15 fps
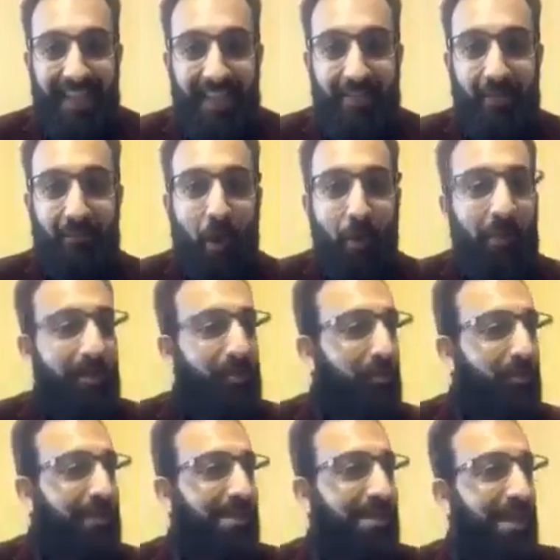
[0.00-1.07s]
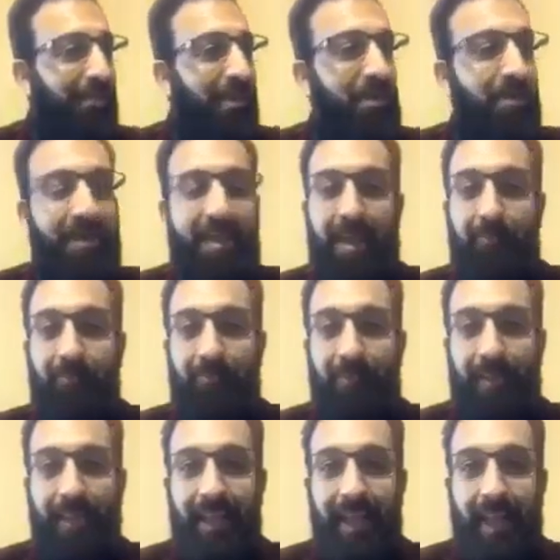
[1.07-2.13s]
The moment you disagree with him,
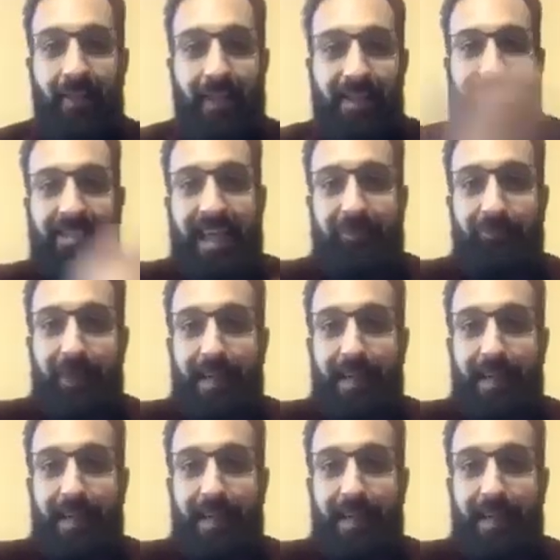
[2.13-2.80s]
they start